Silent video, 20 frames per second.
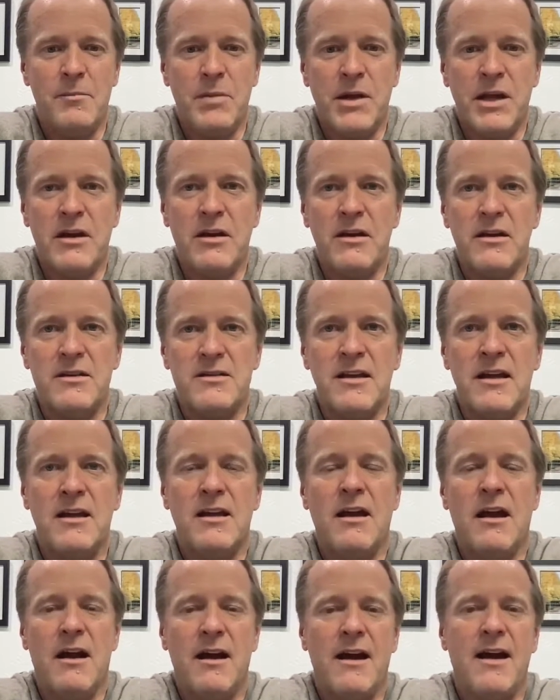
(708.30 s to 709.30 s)
because
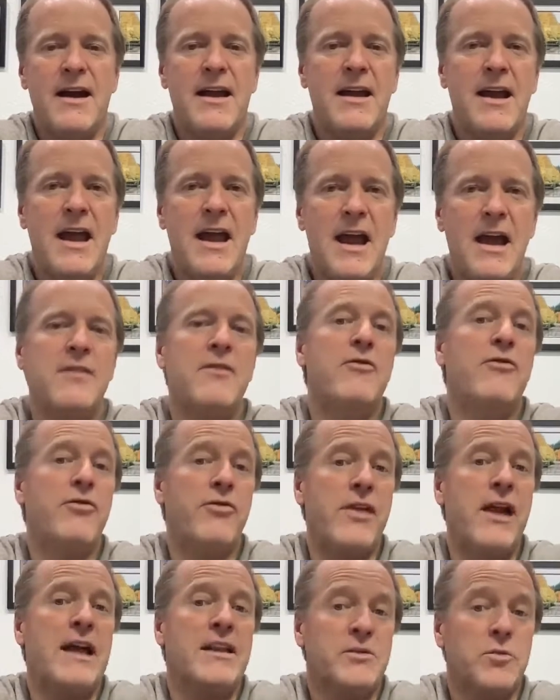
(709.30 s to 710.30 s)

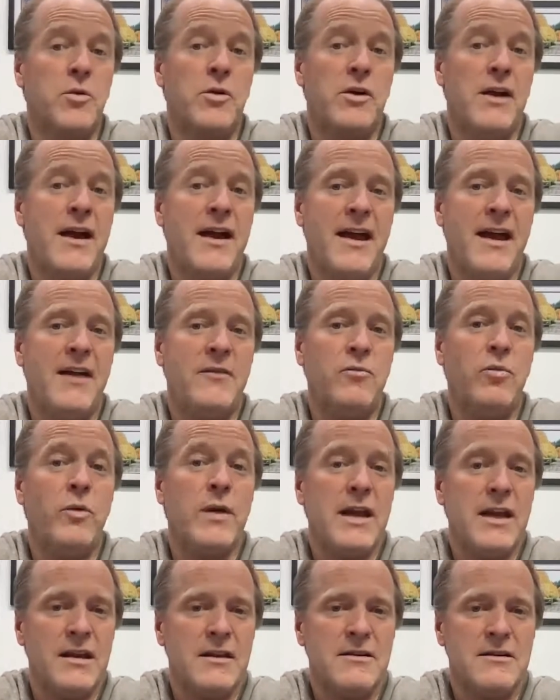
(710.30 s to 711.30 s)
that's where I had
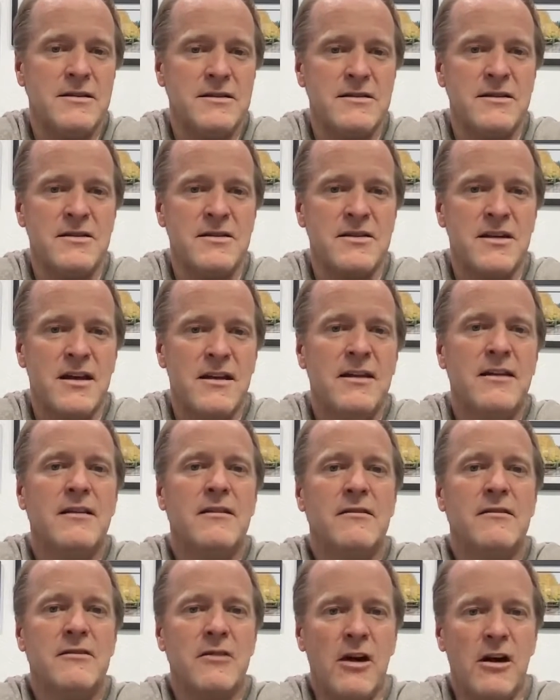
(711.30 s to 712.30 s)
weaknesses,
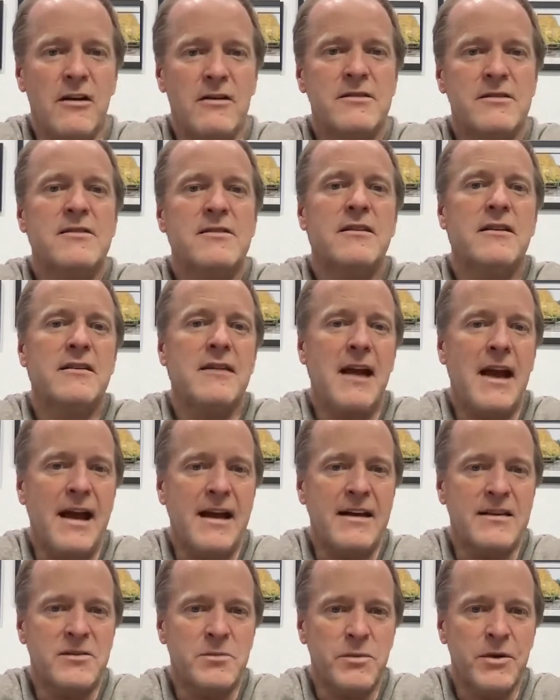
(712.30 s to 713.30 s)
lungs and
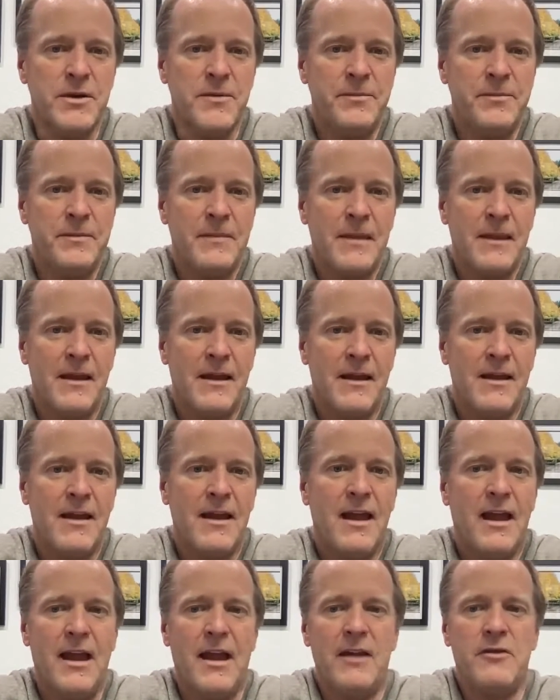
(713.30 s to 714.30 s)
asthma.
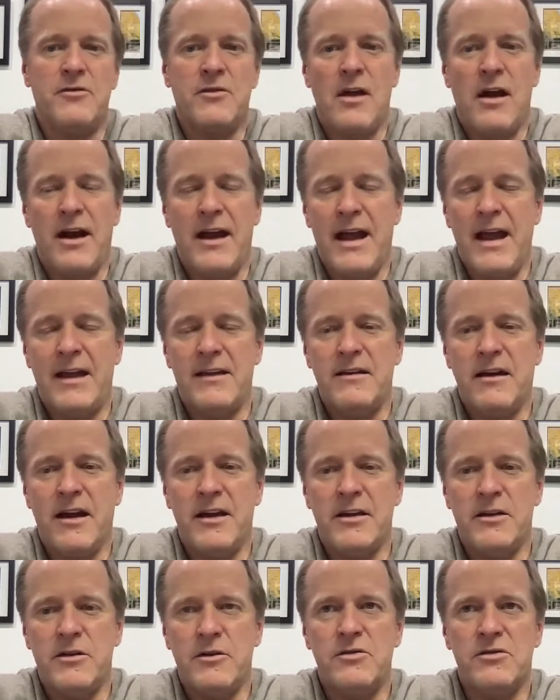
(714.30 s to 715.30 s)
And
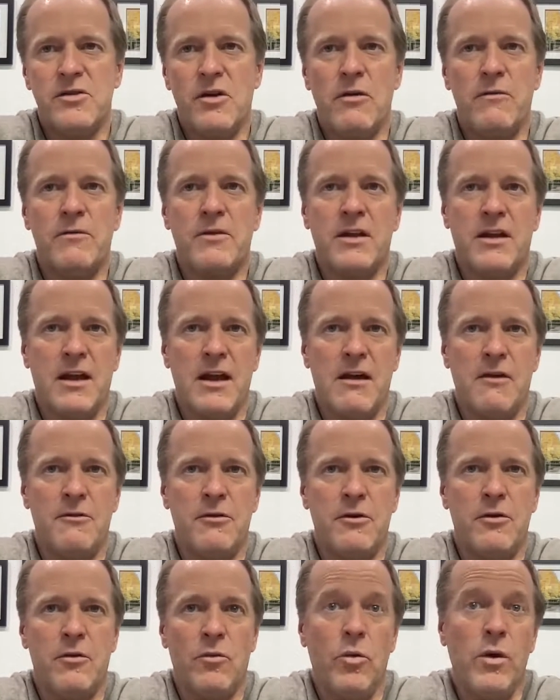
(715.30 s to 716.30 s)
I used
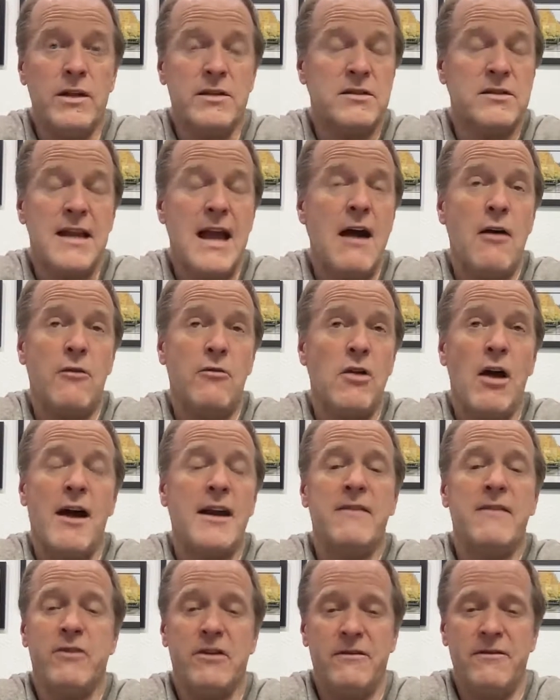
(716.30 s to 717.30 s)
over-the-counter, what's now
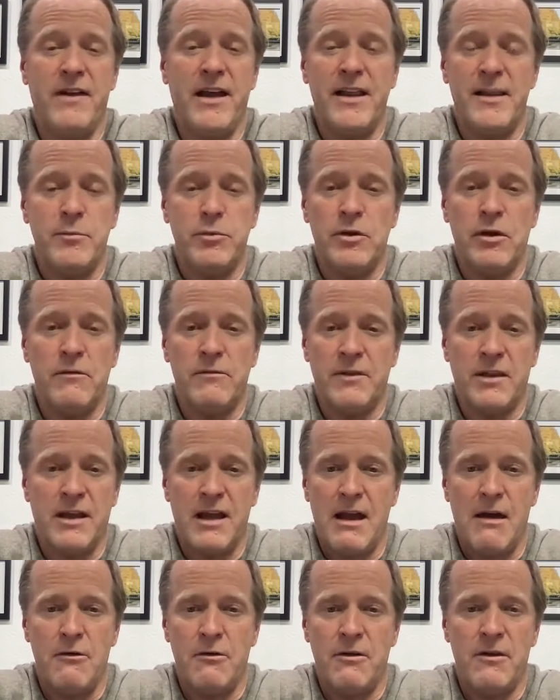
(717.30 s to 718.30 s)
not even available over the
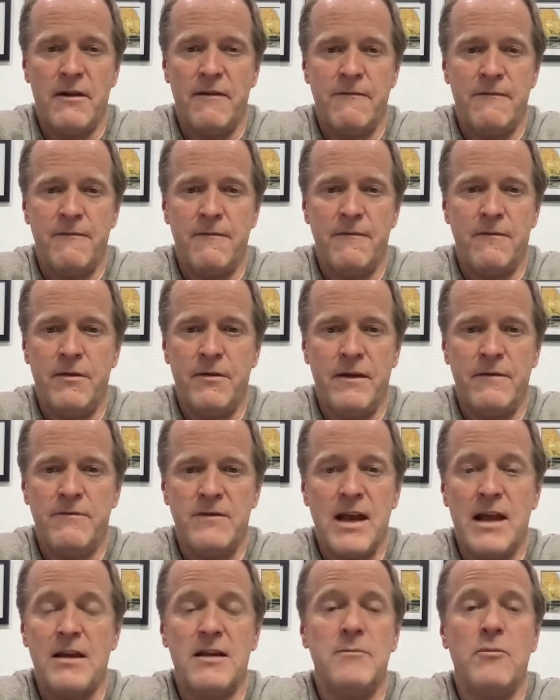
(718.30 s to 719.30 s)
counter. They've
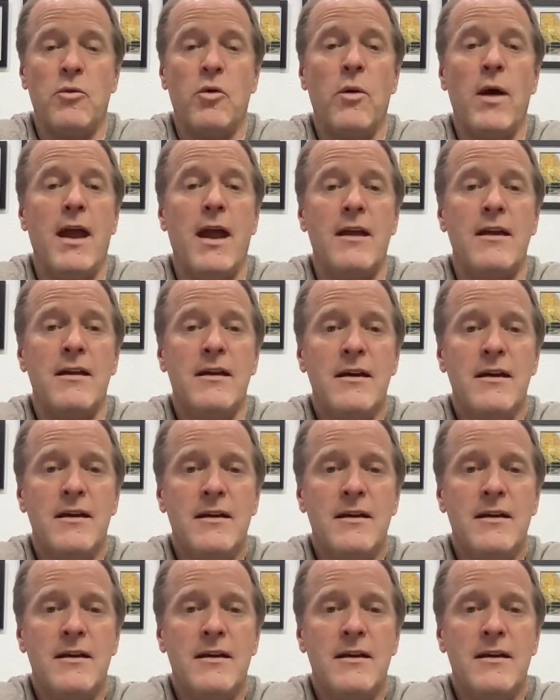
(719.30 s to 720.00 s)
taken them away,